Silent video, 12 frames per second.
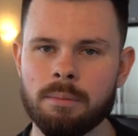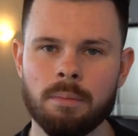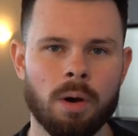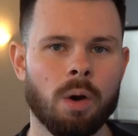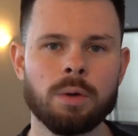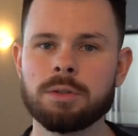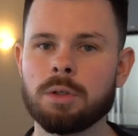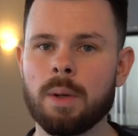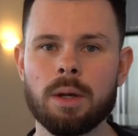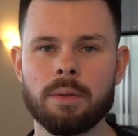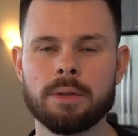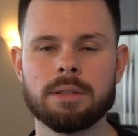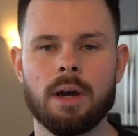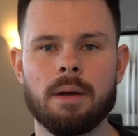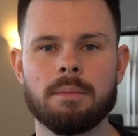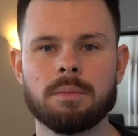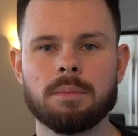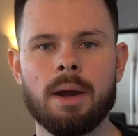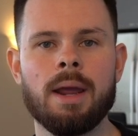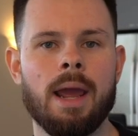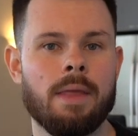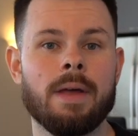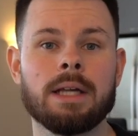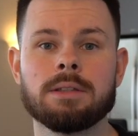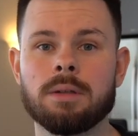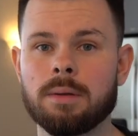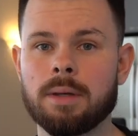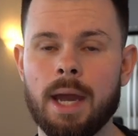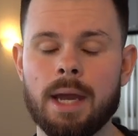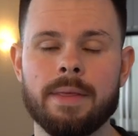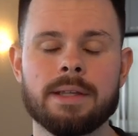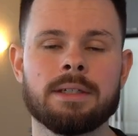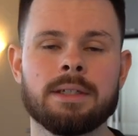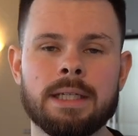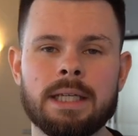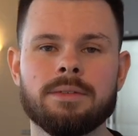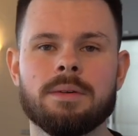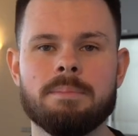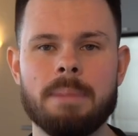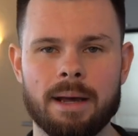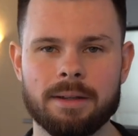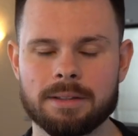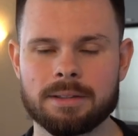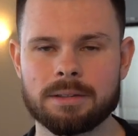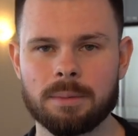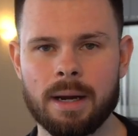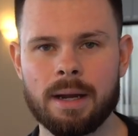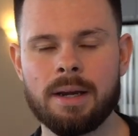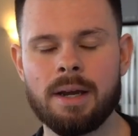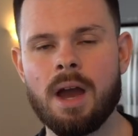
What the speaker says: I also win all the time, right? And that's okay. There's an even balance, right?